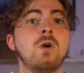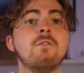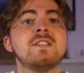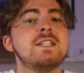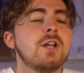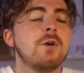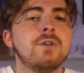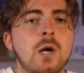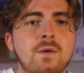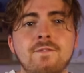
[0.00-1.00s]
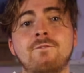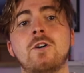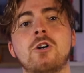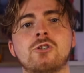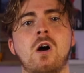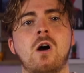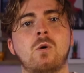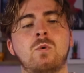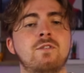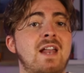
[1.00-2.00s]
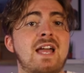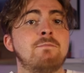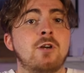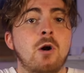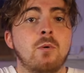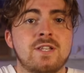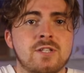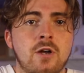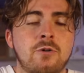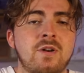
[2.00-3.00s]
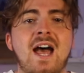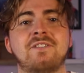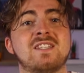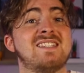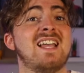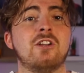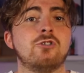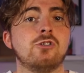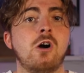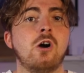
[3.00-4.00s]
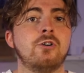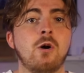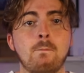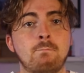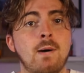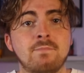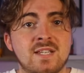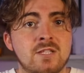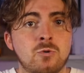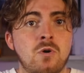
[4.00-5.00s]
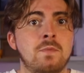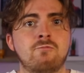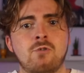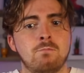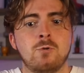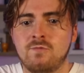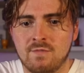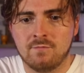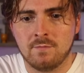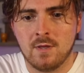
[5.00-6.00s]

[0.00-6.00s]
We obviously don't know if the first shark would have let him go on its own had the second shark not bumped into him and removed him from